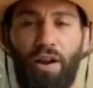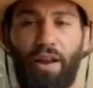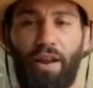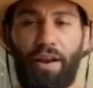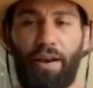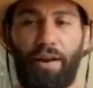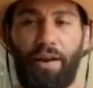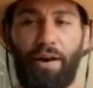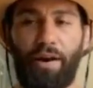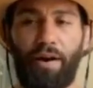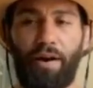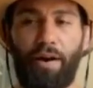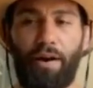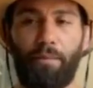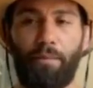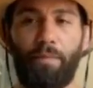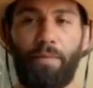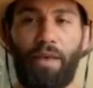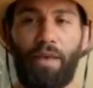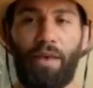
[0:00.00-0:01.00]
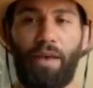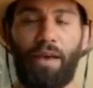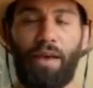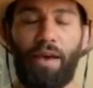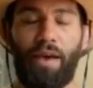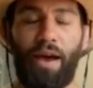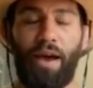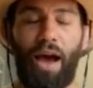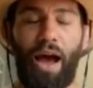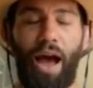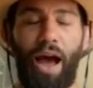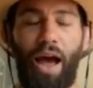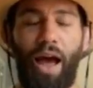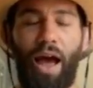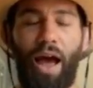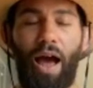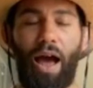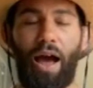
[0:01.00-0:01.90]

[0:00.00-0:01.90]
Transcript: And I